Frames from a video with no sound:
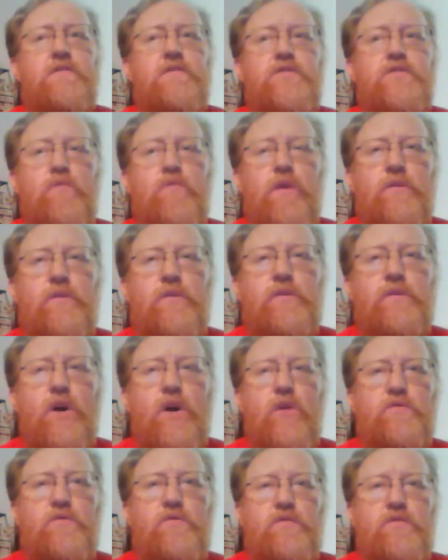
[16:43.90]
So we would
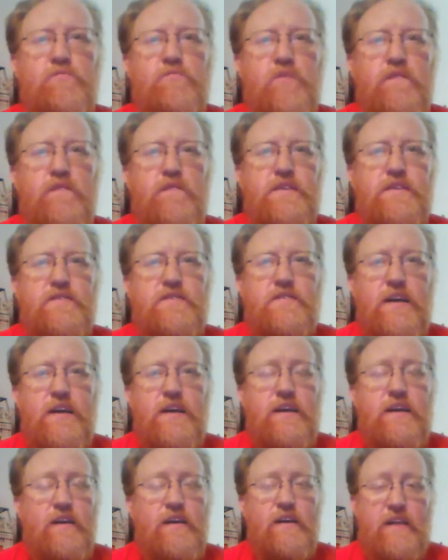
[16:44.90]
go to the movies,
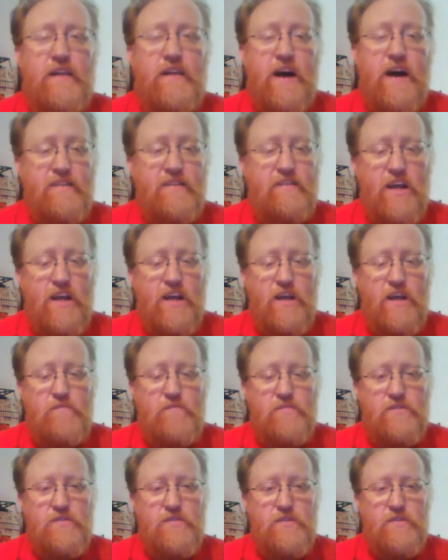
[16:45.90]
and a lot of
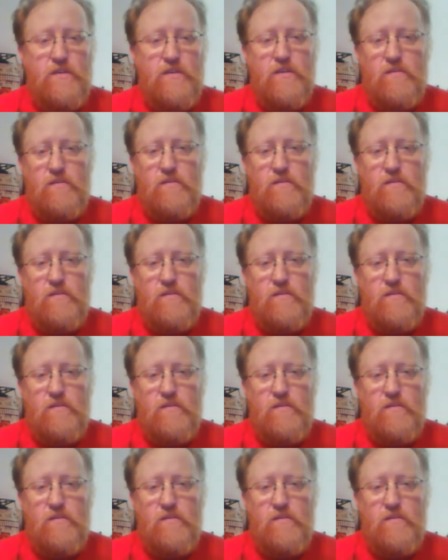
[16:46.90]
times,